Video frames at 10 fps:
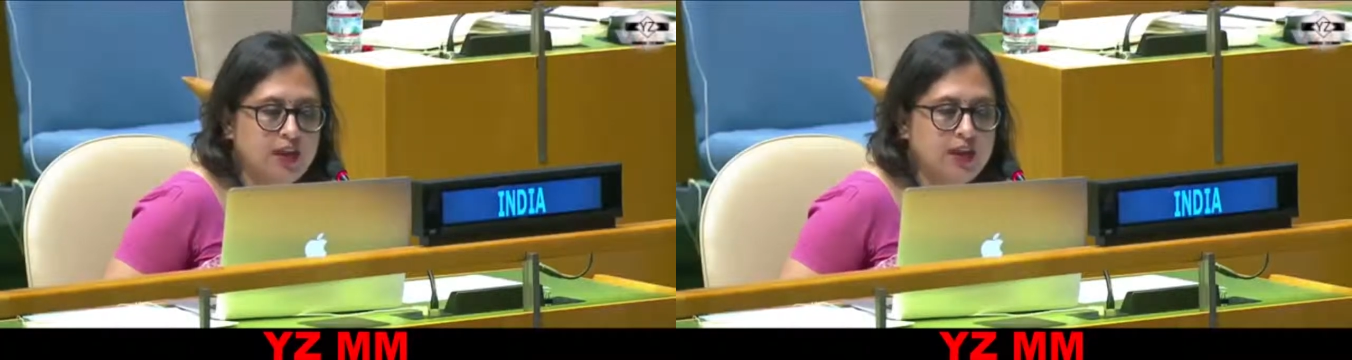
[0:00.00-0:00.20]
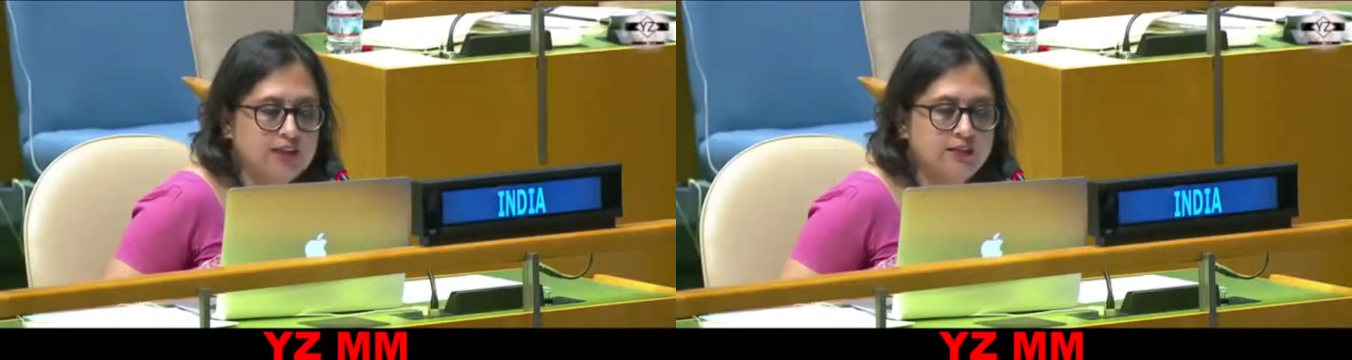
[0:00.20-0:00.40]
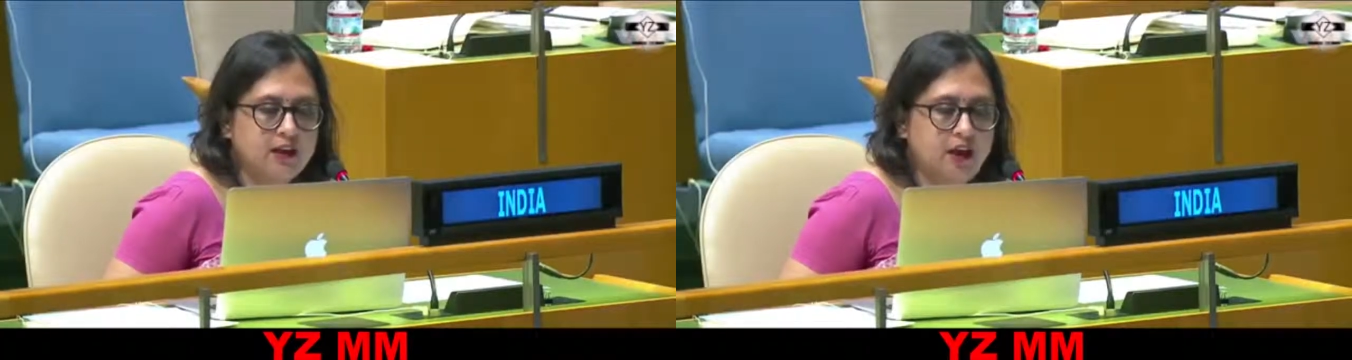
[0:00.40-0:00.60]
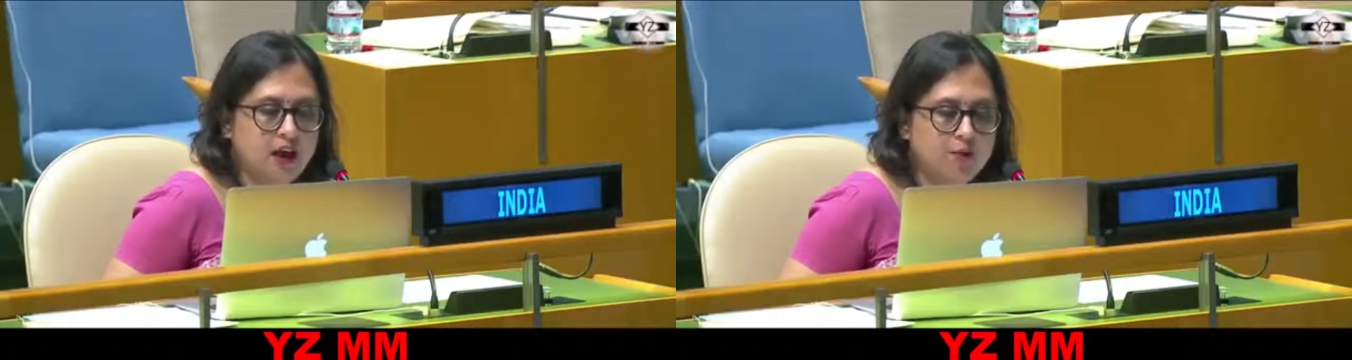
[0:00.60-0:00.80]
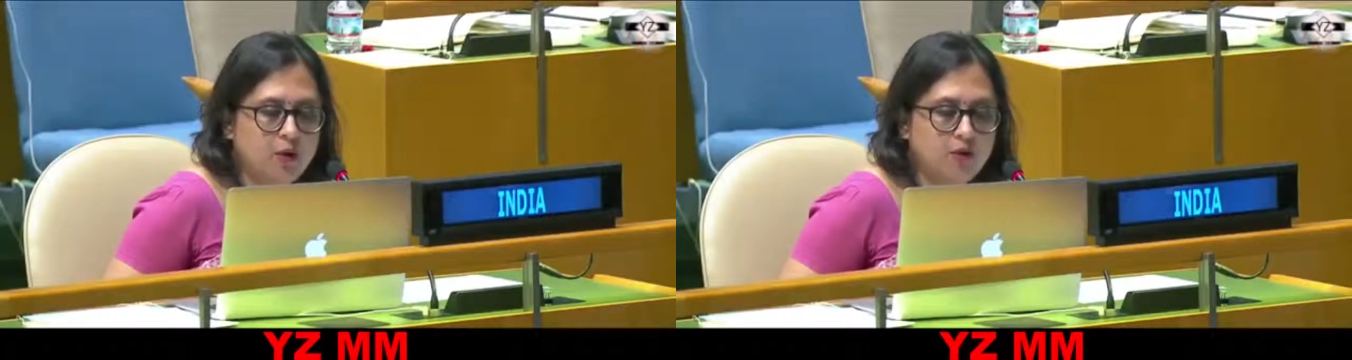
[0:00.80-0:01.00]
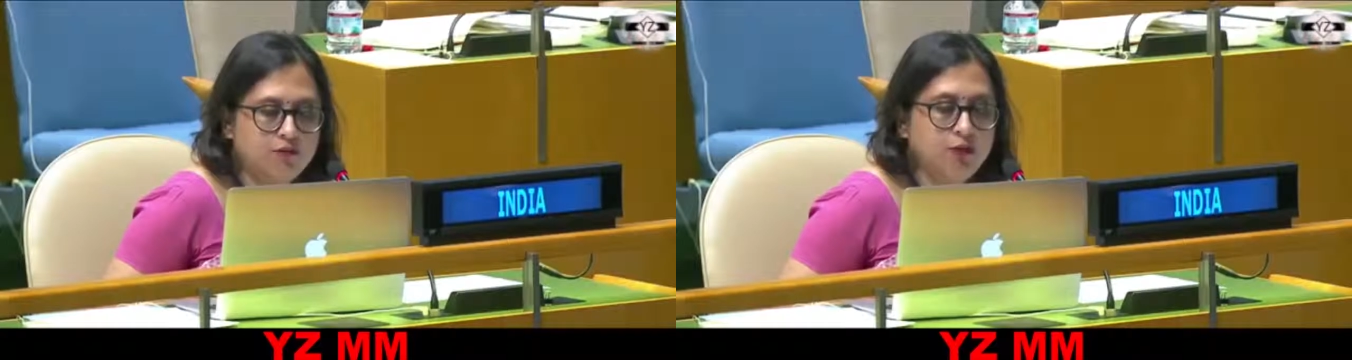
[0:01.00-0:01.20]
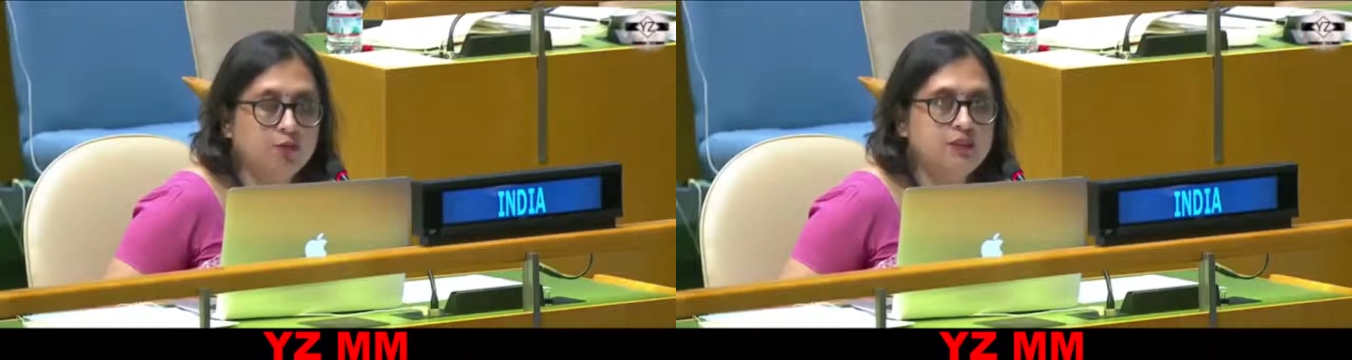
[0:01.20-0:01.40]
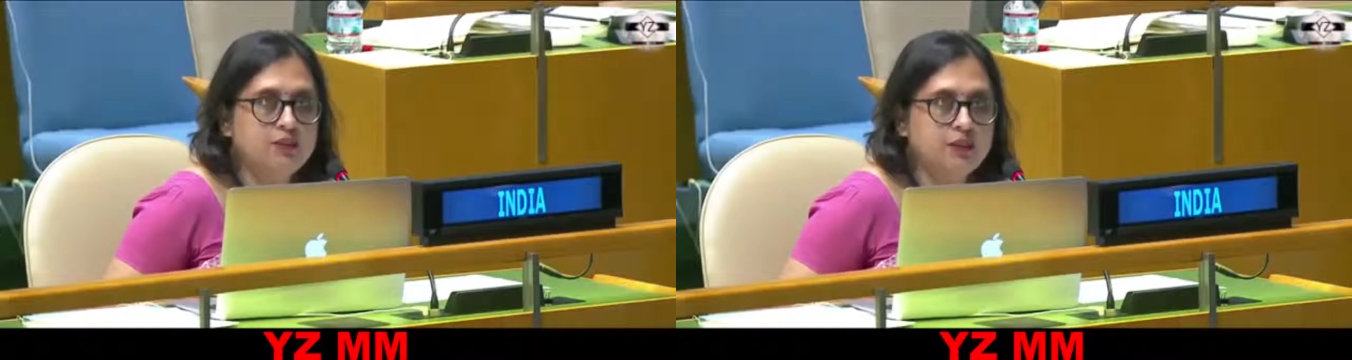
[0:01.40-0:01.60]
as the hub of
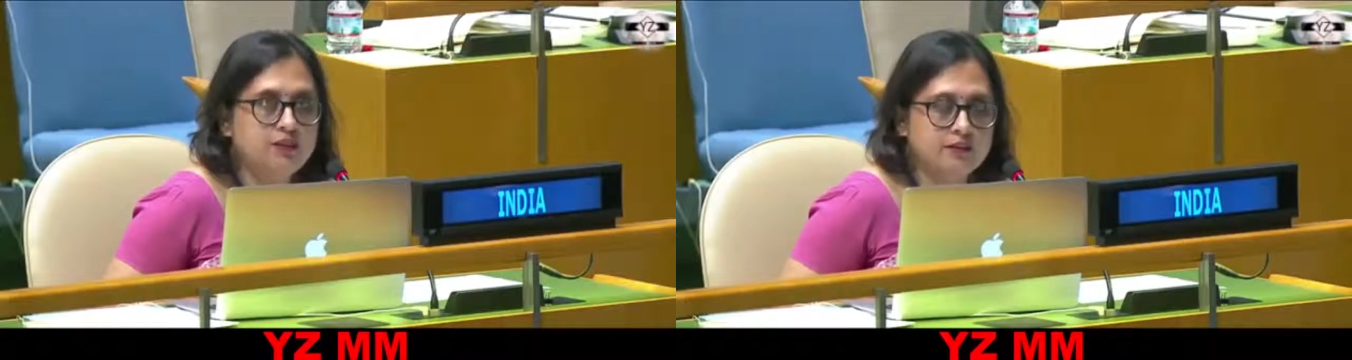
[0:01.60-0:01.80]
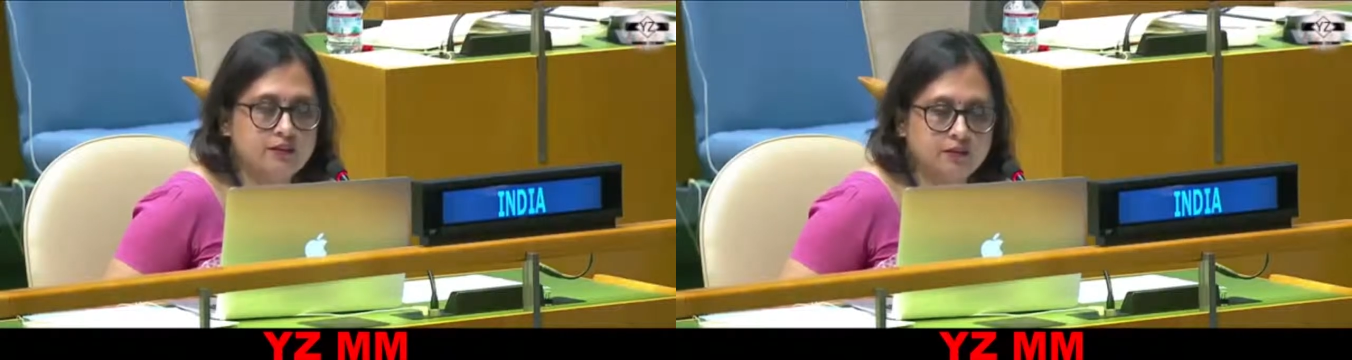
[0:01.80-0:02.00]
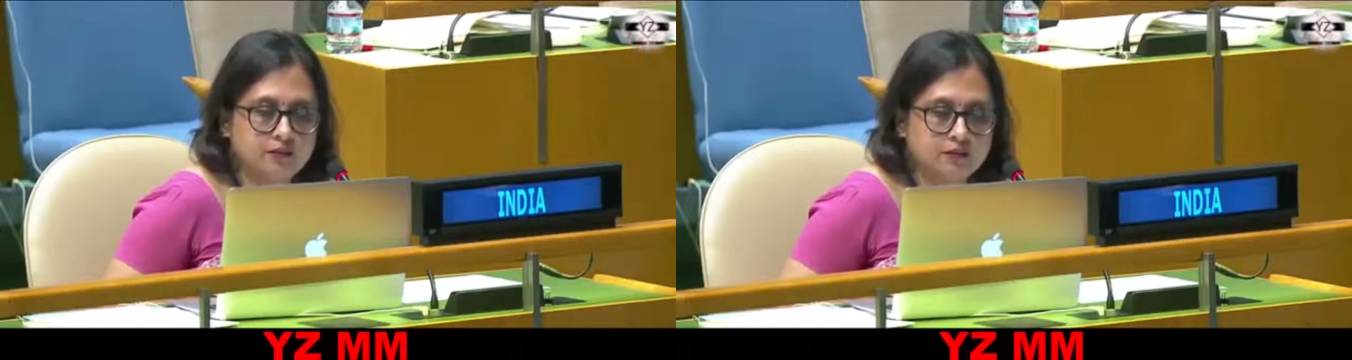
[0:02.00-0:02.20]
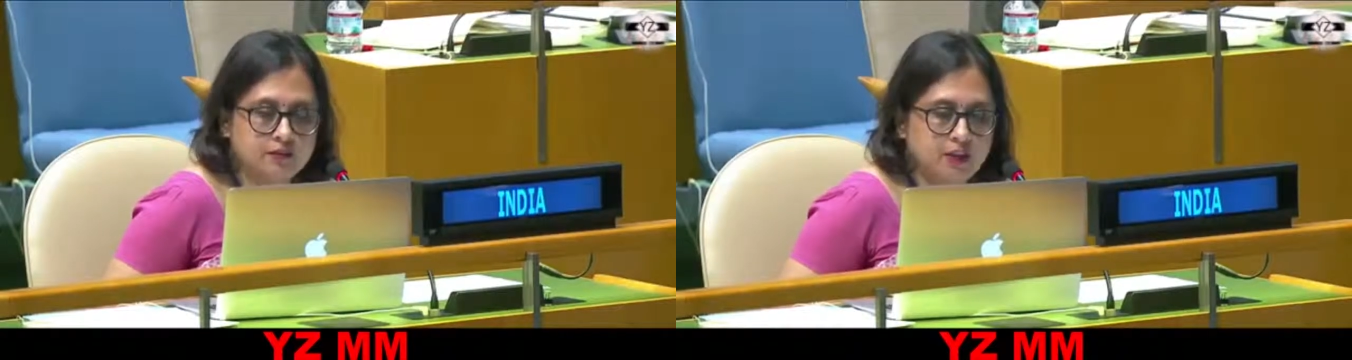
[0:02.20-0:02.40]
global terrorism.